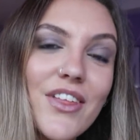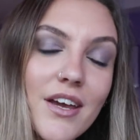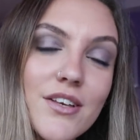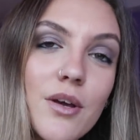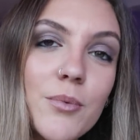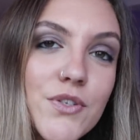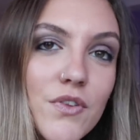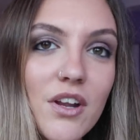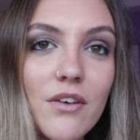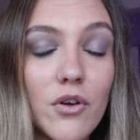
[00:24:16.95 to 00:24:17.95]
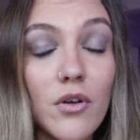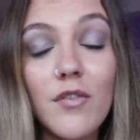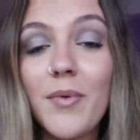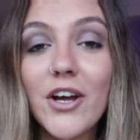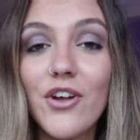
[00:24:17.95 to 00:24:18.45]
Thank you so much for the love on all
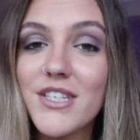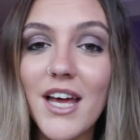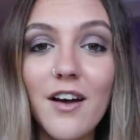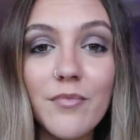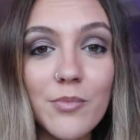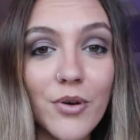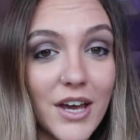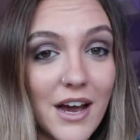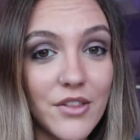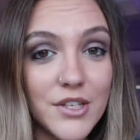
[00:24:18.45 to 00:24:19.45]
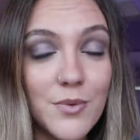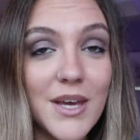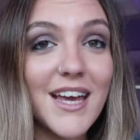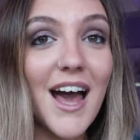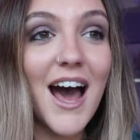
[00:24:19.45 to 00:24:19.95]
of my content I've been putting out this week.